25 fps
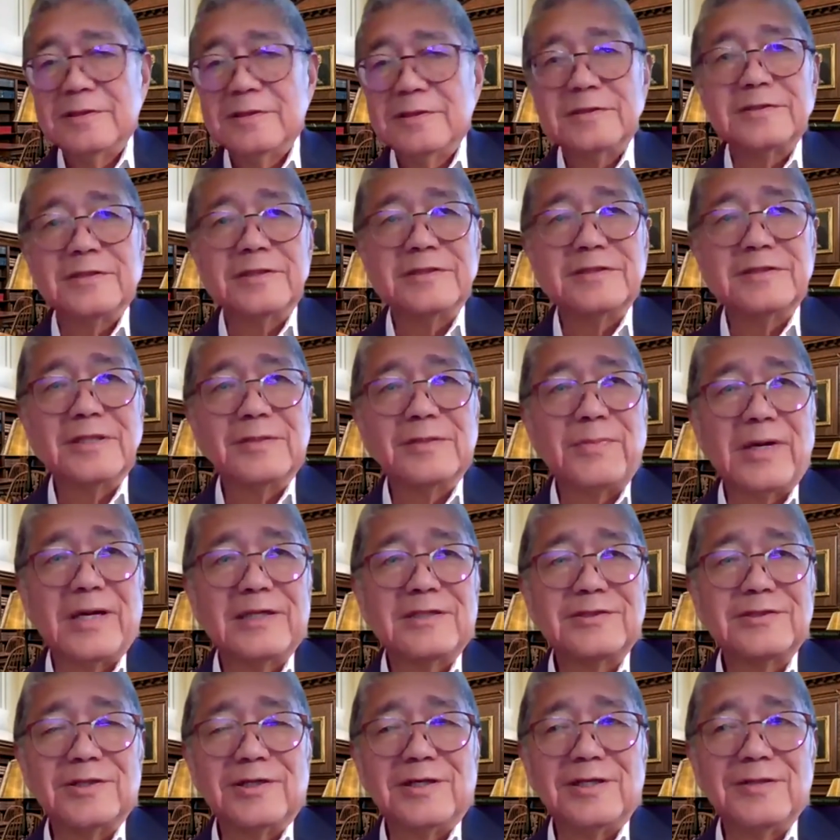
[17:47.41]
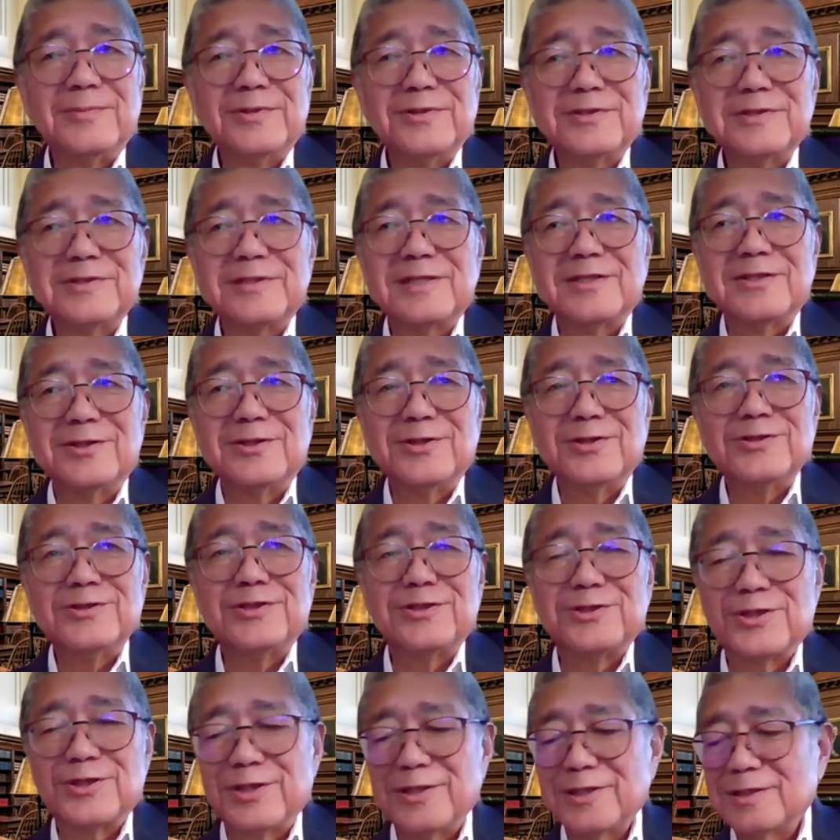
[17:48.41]
Central banks almost had no
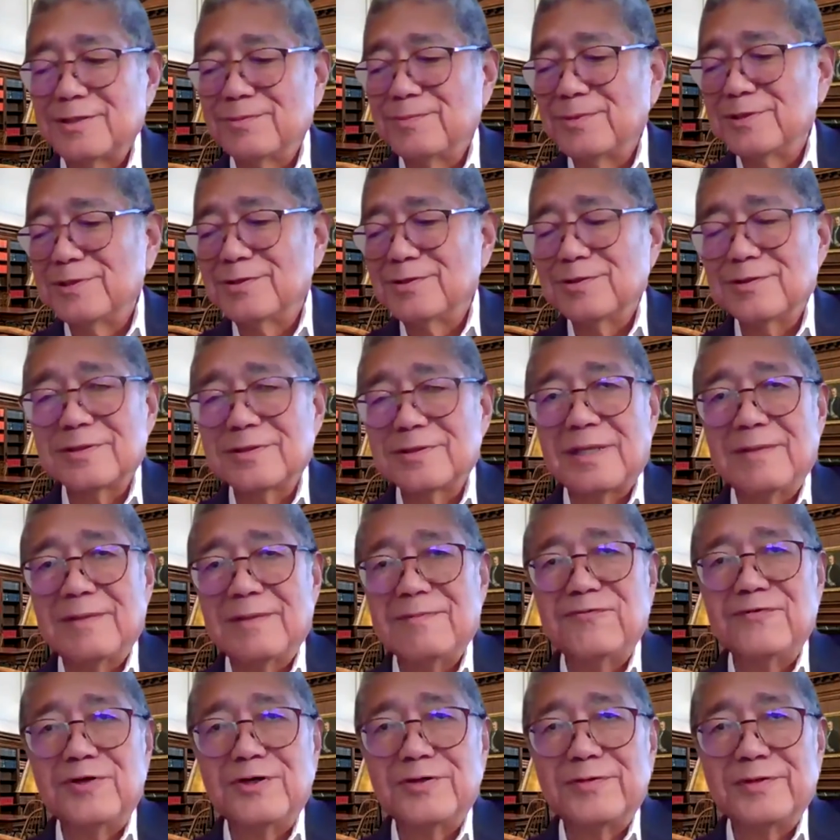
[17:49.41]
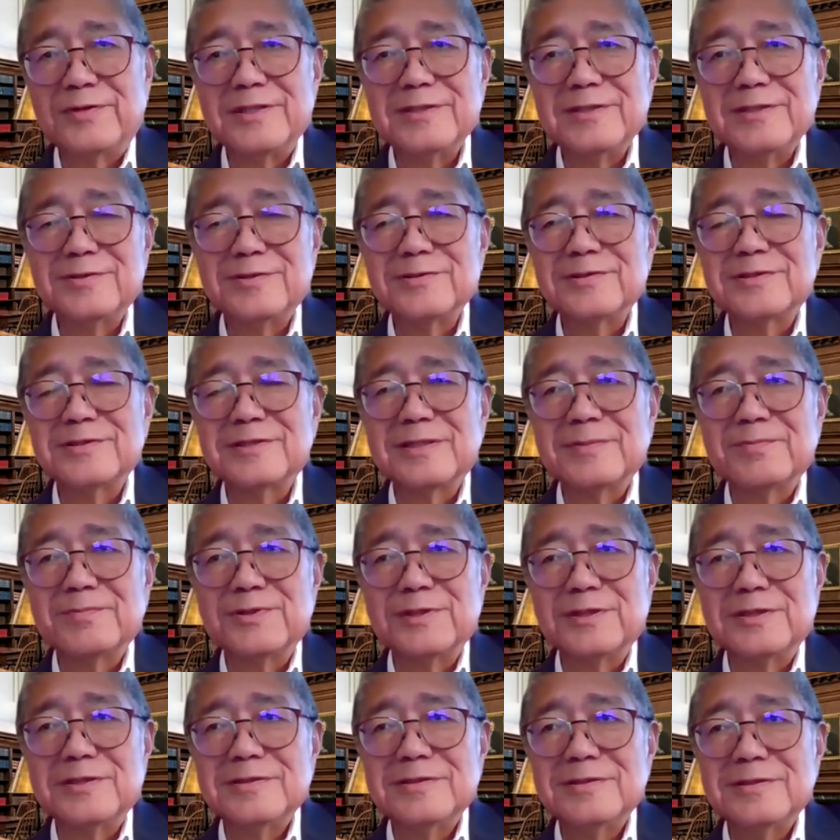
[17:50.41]
choice but to come forward to step
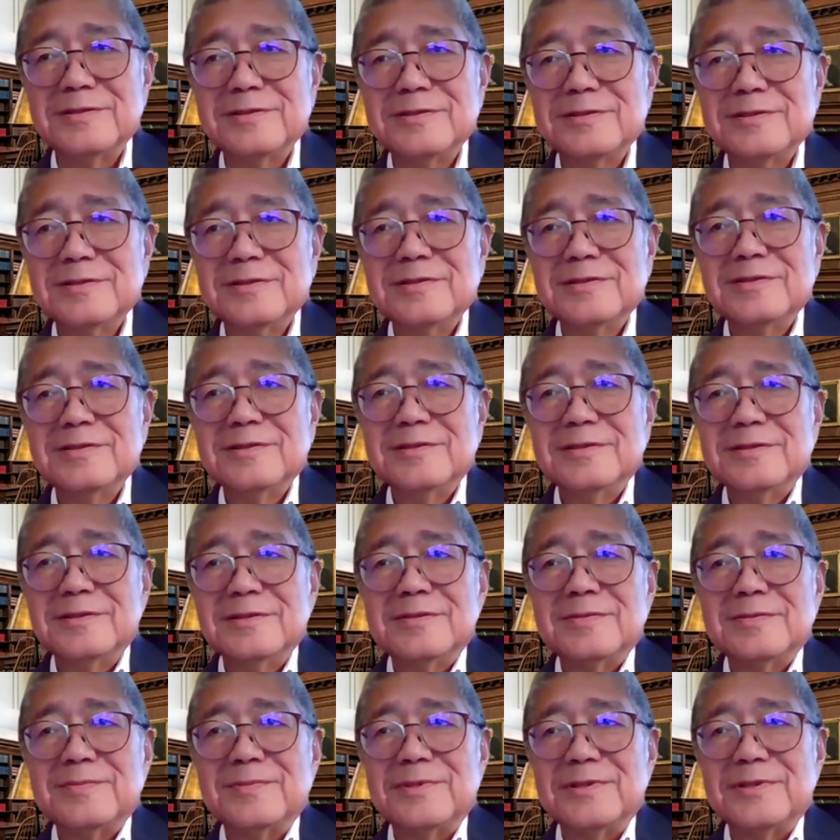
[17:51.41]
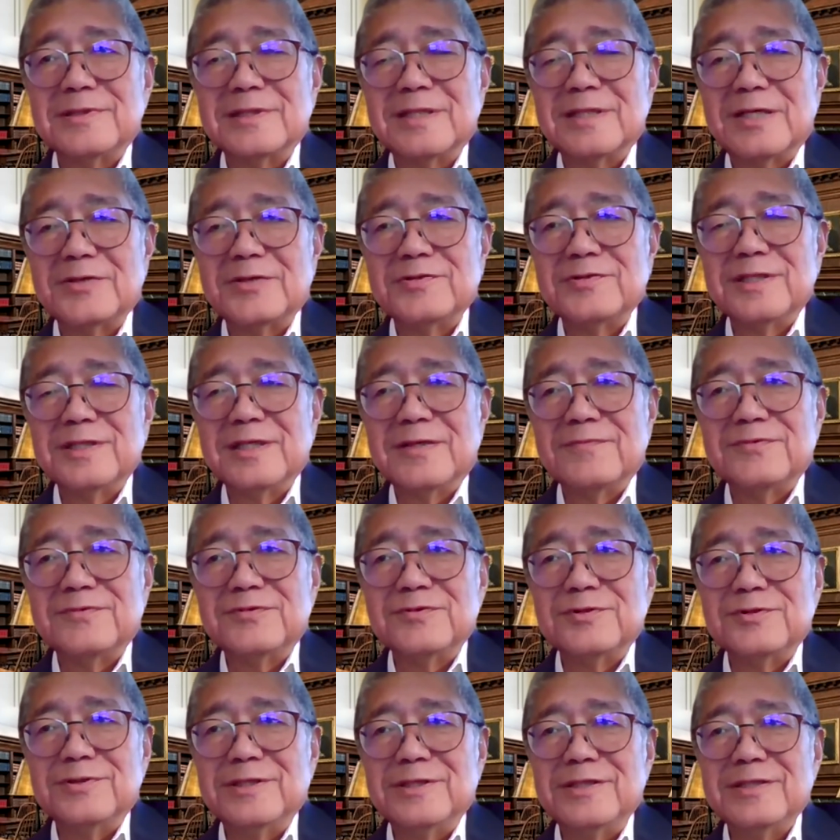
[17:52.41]
in, but now they have
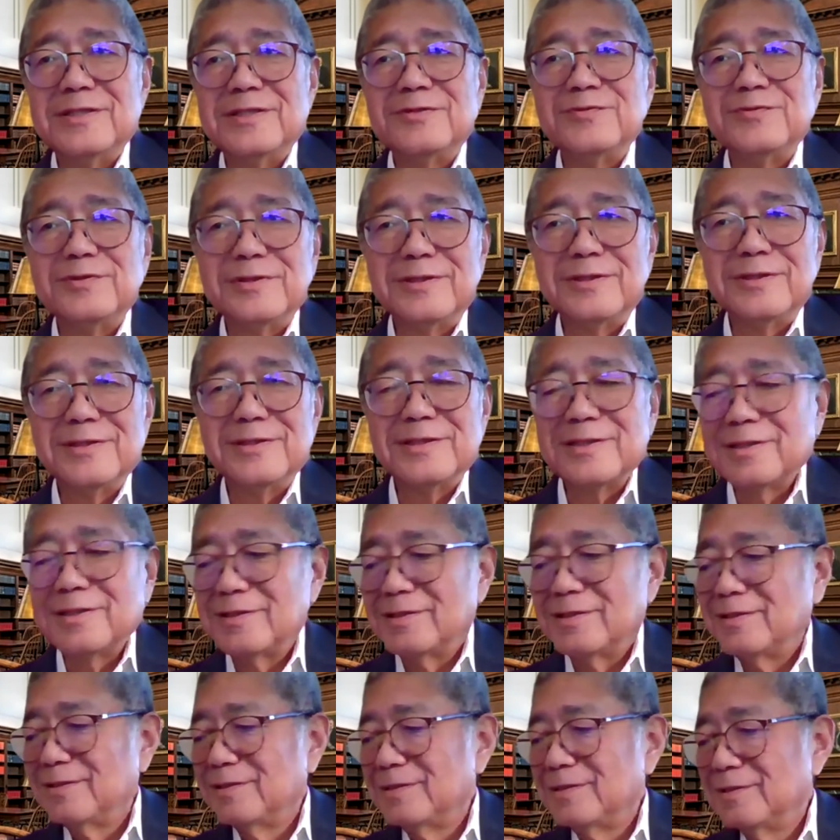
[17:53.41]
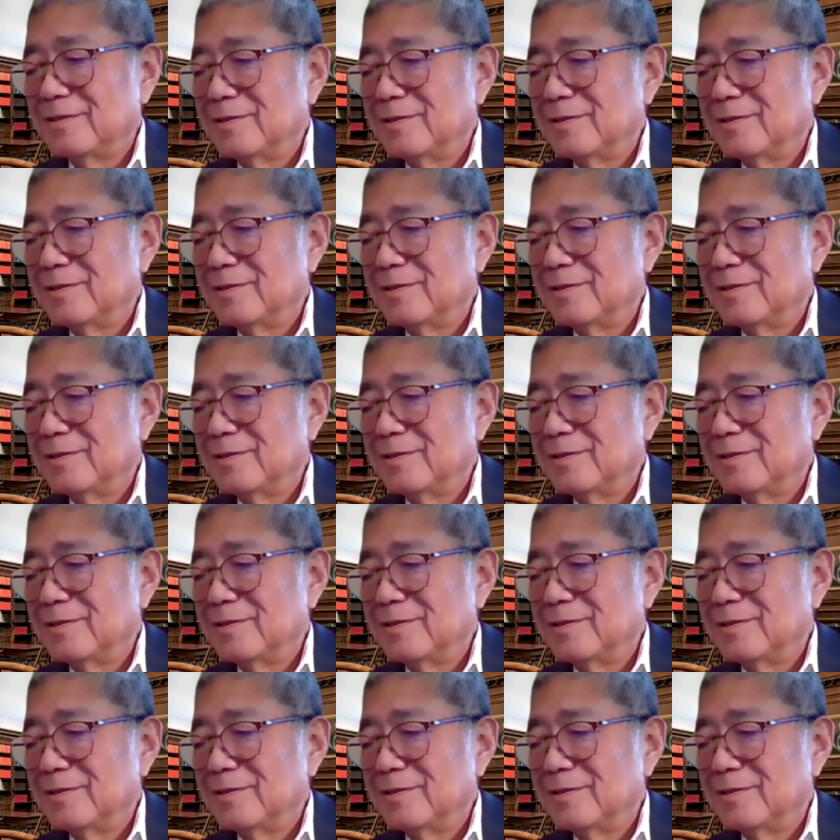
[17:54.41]
to deal with the